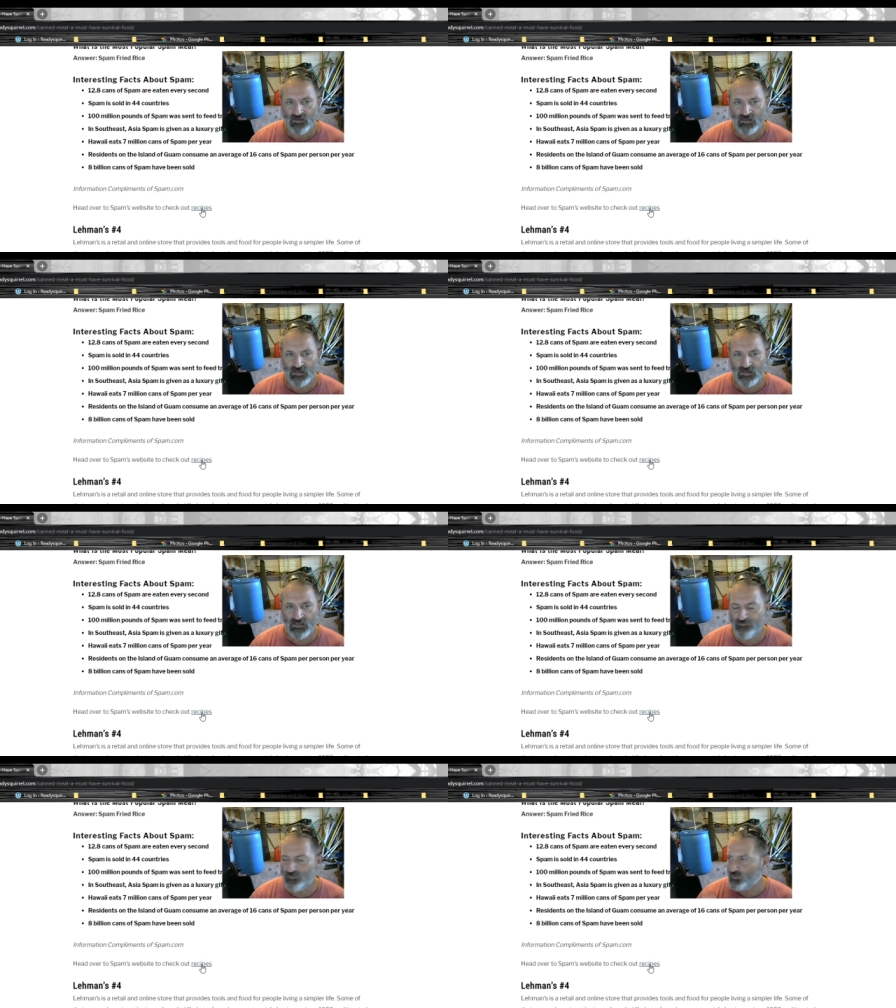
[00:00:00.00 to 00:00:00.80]
Uh,
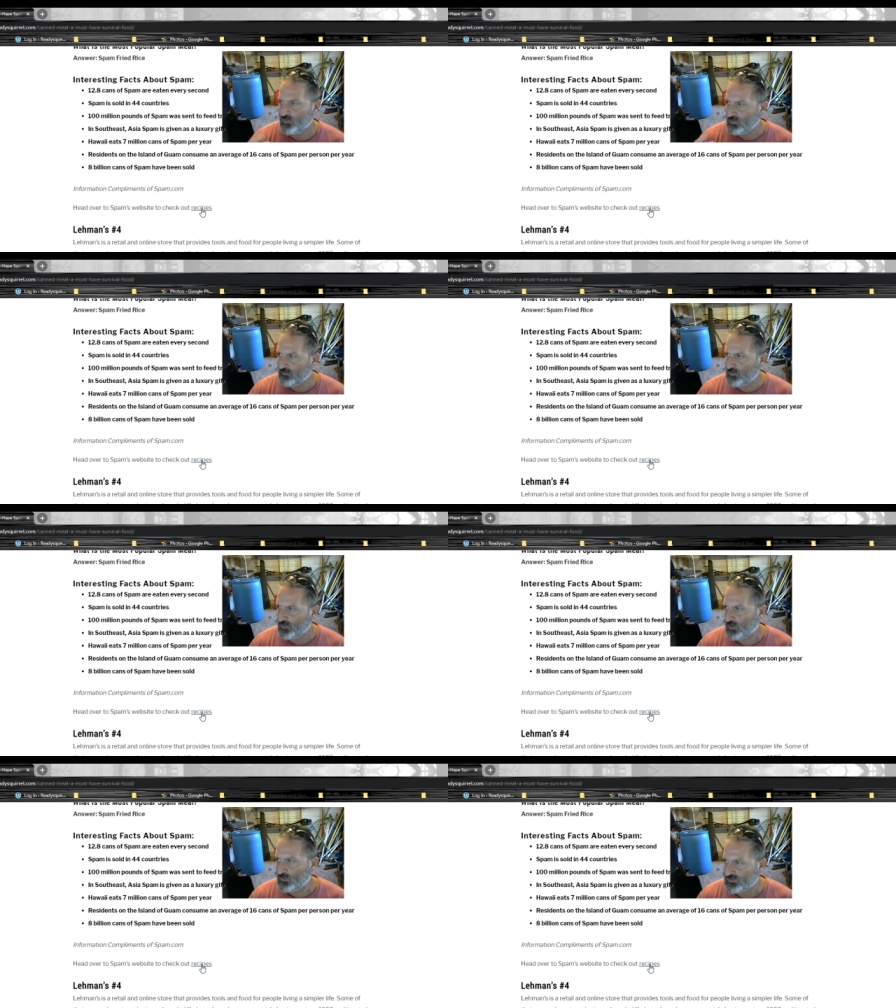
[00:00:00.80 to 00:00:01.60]
if you if you
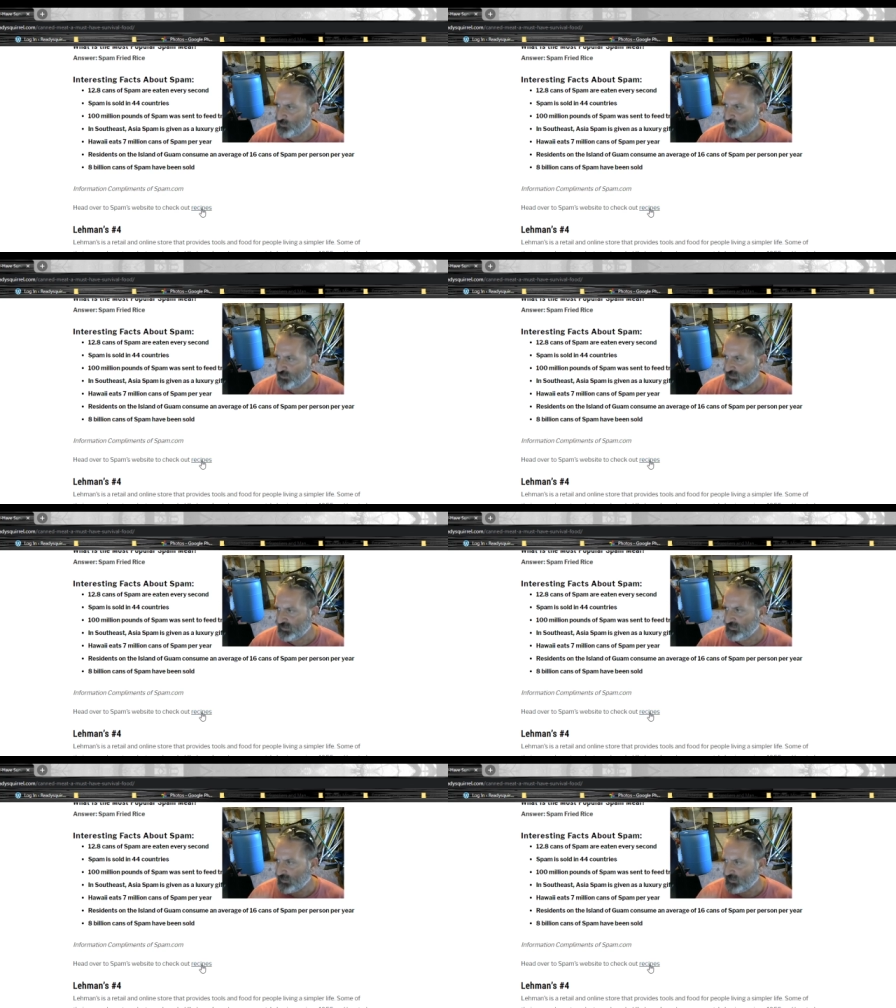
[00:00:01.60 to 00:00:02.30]
go somewhere to eat, I